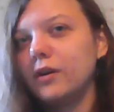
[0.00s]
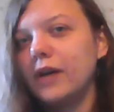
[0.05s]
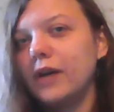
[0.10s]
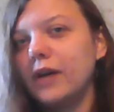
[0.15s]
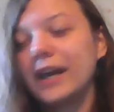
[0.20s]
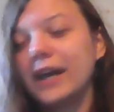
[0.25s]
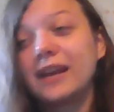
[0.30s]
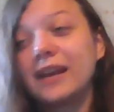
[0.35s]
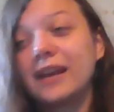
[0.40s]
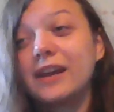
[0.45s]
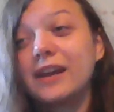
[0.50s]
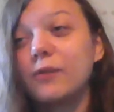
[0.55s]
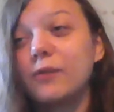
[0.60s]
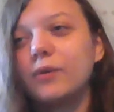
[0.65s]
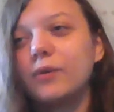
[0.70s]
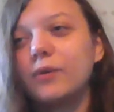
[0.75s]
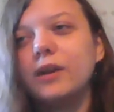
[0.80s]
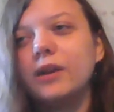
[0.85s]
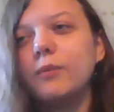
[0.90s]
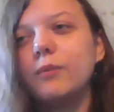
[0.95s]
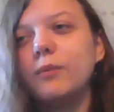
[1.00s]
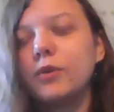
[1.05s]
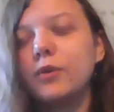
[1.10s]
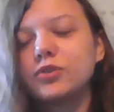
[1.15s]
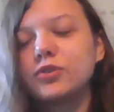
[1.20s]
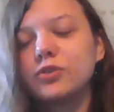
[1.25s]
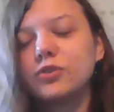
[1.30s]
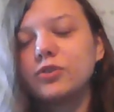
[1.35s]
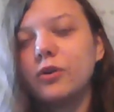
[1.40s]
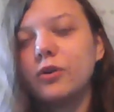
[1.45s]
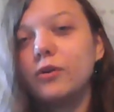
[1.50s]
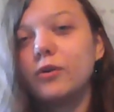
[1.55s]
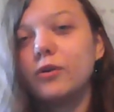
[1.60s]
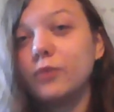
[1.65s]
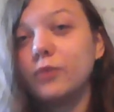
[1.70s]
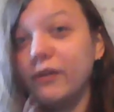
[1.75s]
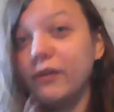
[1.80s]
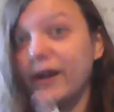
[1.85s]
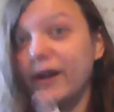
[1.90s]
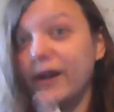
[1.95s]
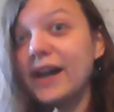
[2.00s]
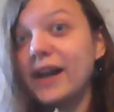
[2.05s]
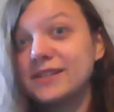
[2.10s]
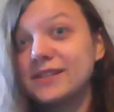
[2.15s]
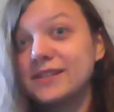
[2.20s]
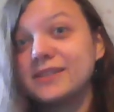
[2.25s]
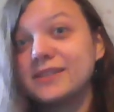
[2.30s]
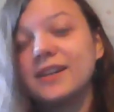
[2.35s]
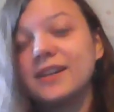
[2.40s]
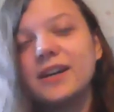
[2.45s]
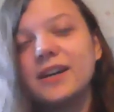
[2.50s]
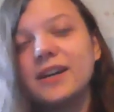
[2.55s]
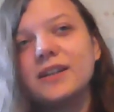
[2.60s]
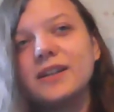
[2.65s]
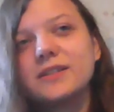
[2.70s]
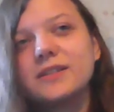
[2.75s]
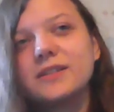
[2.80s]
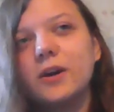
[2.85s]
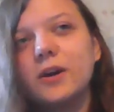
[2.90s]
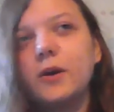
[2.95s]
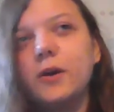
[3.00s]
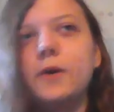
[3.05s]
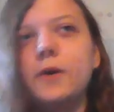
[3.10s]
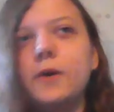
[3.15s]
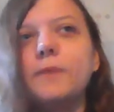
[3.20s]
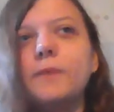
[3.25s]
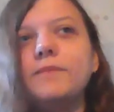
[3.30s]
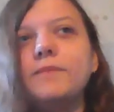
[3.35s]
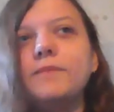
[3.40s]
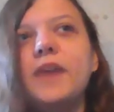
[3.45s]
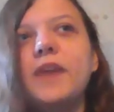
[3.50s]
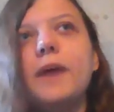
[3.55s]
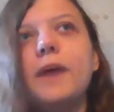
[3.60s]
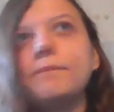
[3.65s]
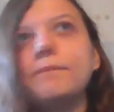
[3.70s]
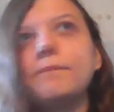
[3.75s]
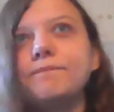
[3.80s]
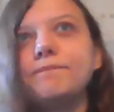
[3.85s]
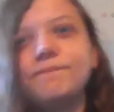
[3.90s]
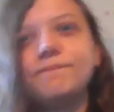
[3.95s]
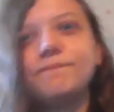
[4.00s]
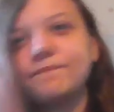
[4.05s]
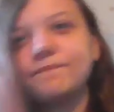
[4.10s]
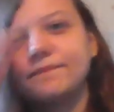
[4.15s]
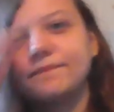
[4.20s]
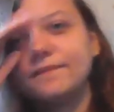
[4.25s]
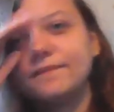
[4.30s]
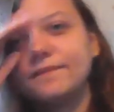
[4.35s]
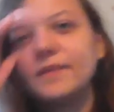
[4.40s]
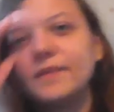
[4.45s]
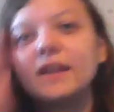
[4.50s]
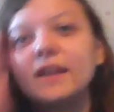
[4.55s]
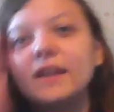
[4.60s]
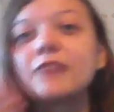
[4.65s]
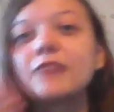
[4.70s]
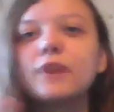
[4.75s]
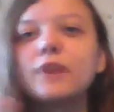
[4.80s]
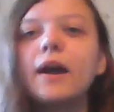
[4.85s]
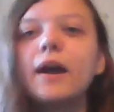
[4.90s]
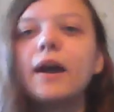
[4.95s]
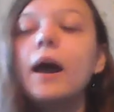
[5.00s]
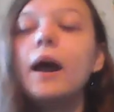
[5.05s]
I can get really emotional really fast. So yeah, that's why.